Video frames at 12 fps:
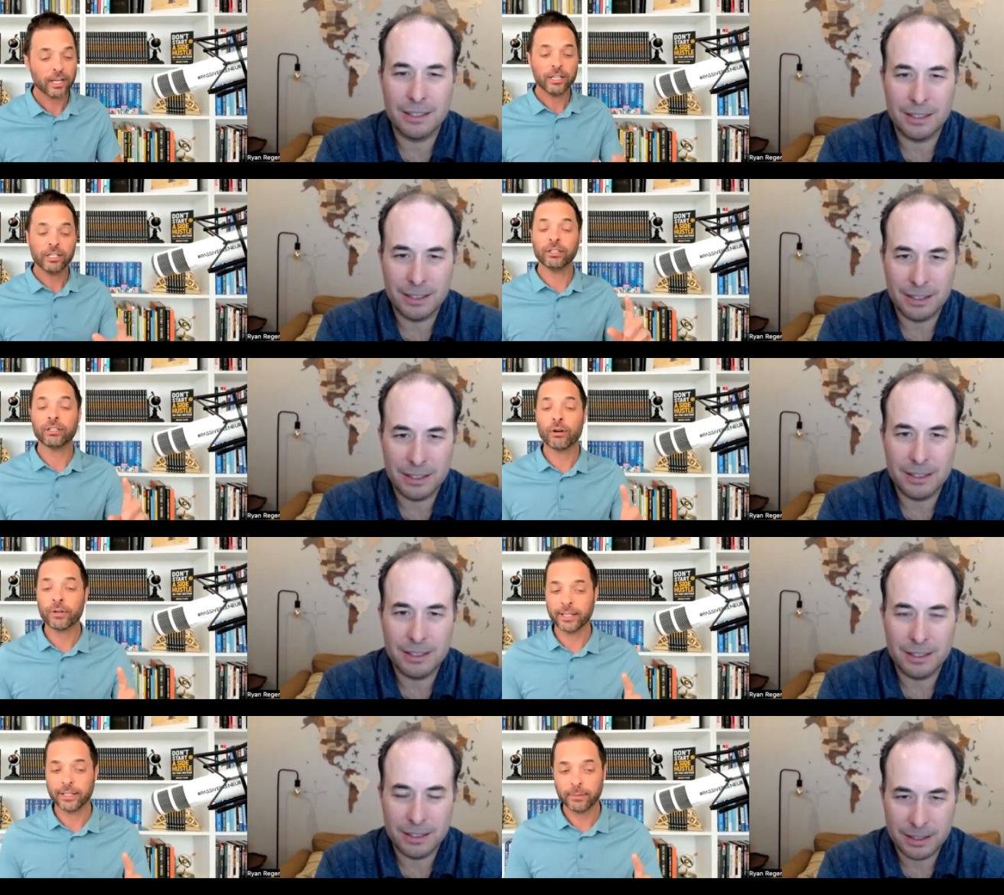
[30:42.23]
Speaker 1: You can go
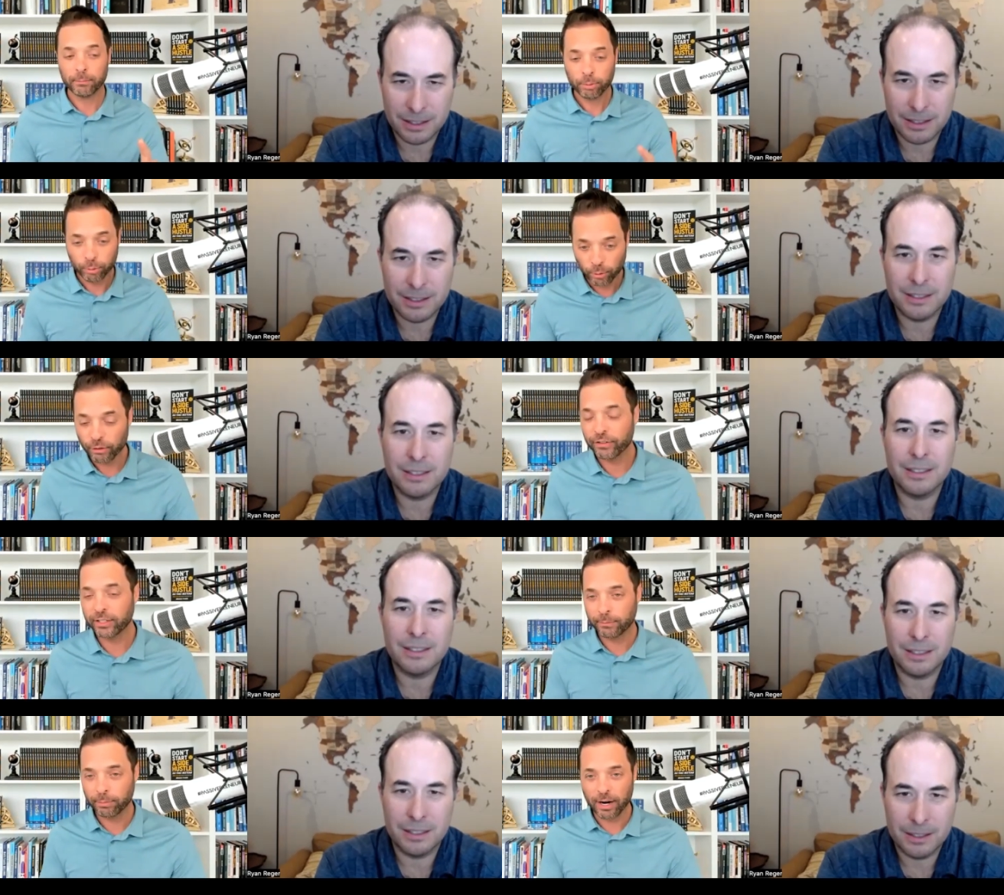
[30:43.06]
get
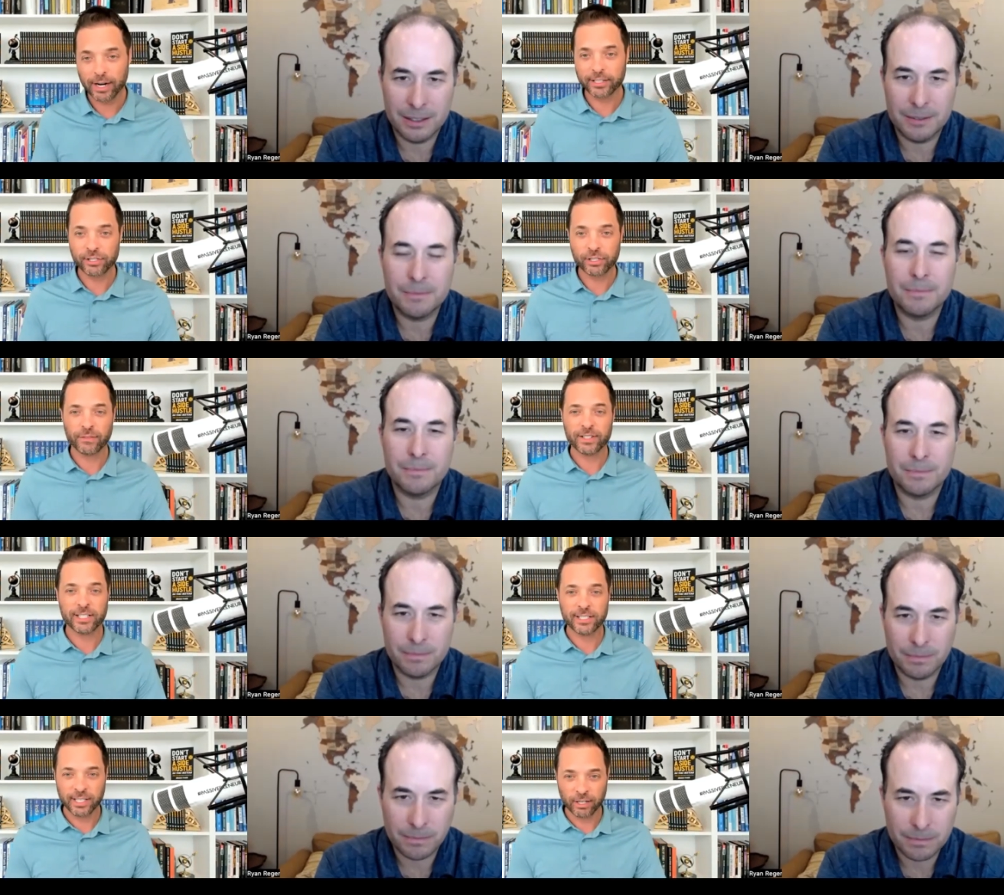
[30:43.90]
proven products and
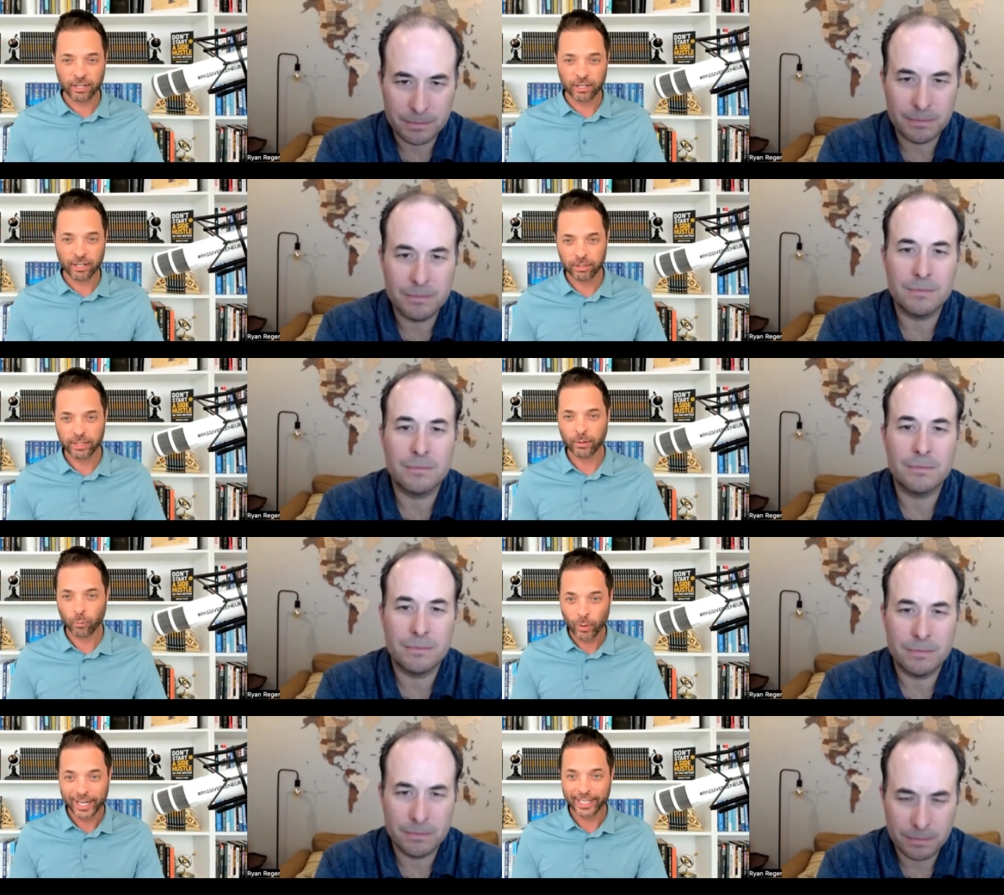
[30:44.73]
services that are
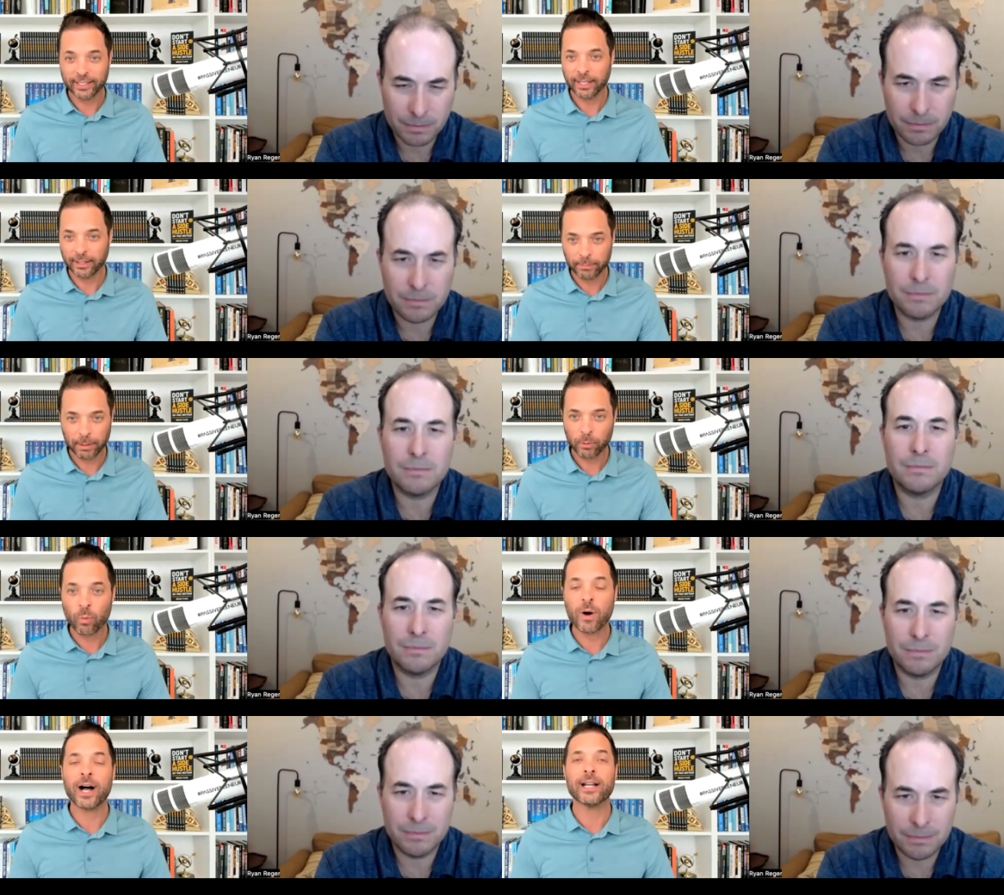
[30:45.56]
that win that
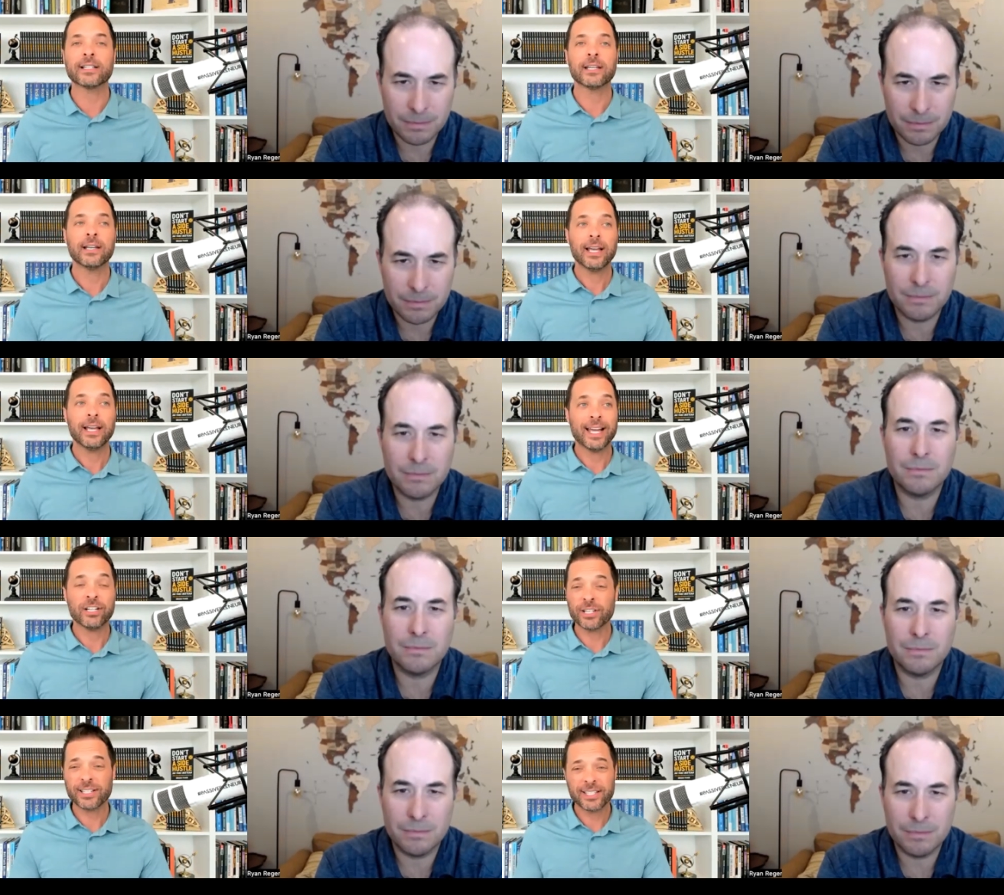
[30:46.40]
people mm-hmm. want and
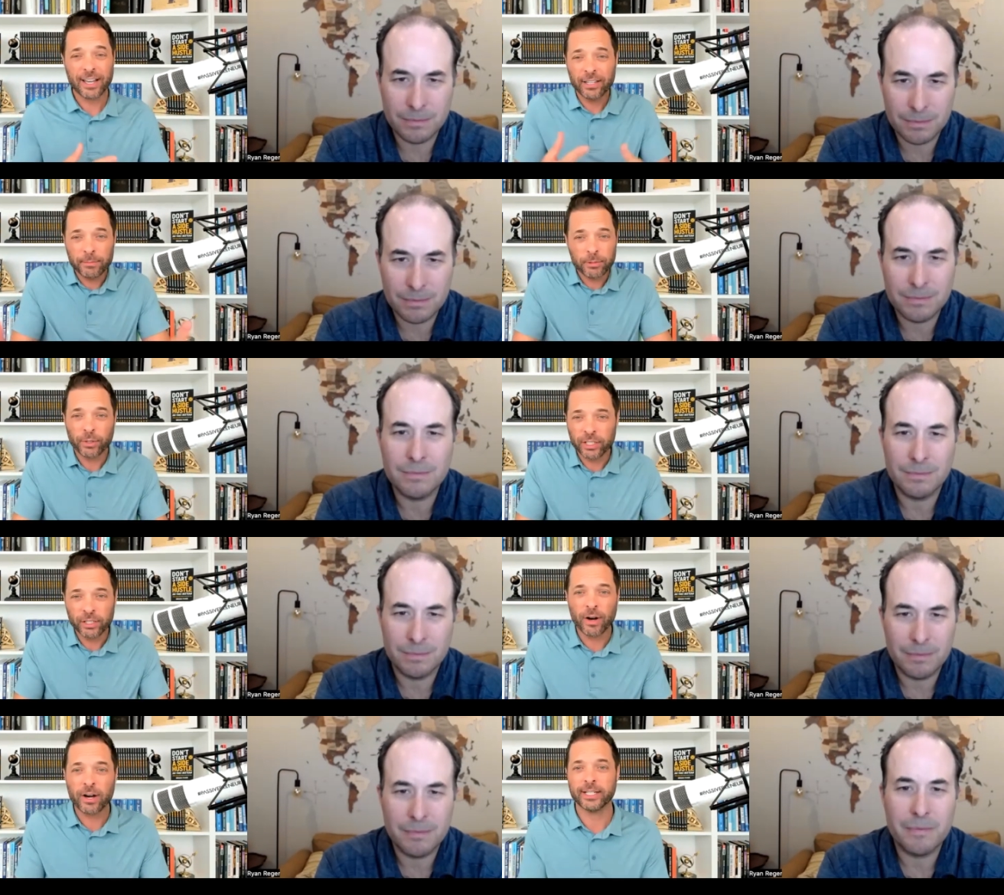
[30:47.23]
mm-hmm. just sell them to a
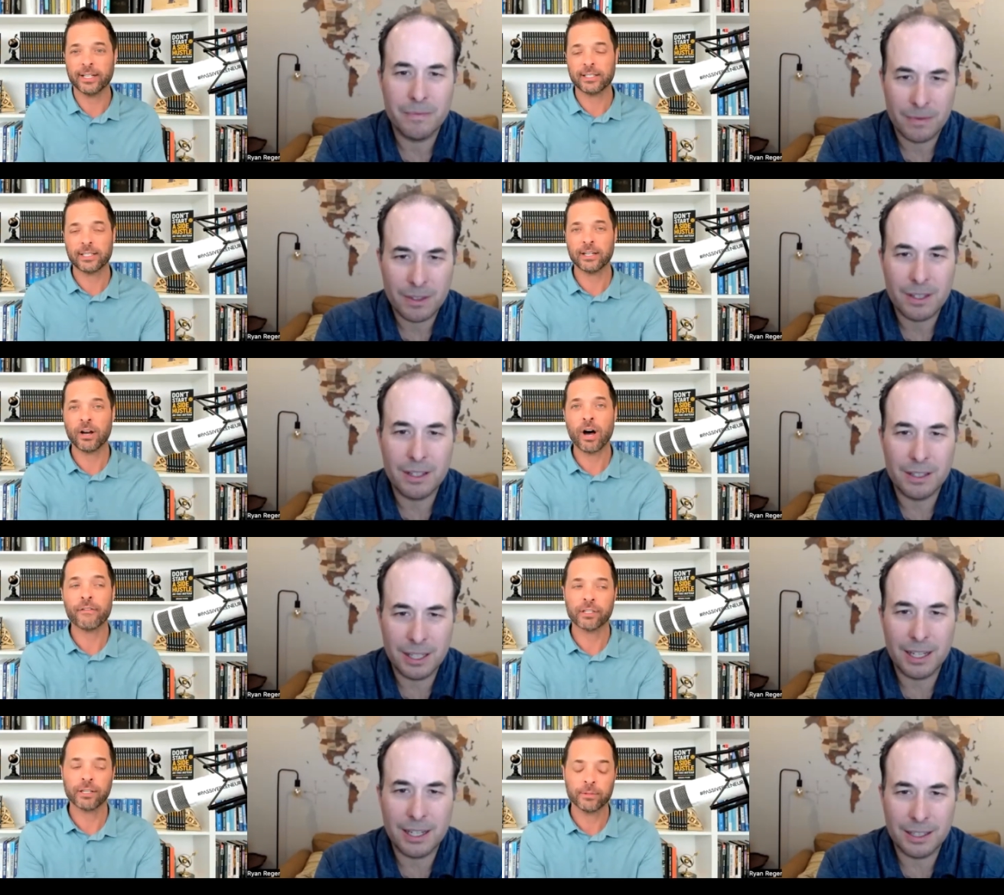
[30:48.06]
new audience and
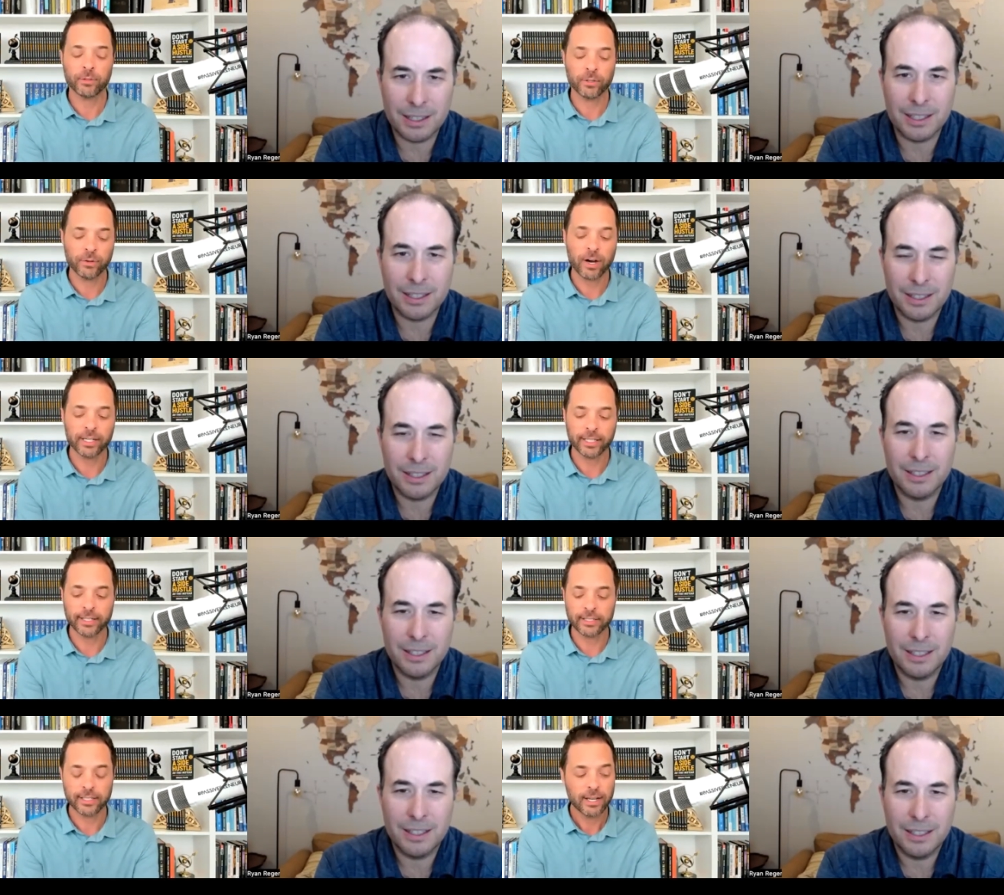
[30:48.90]
offer them to a new audience.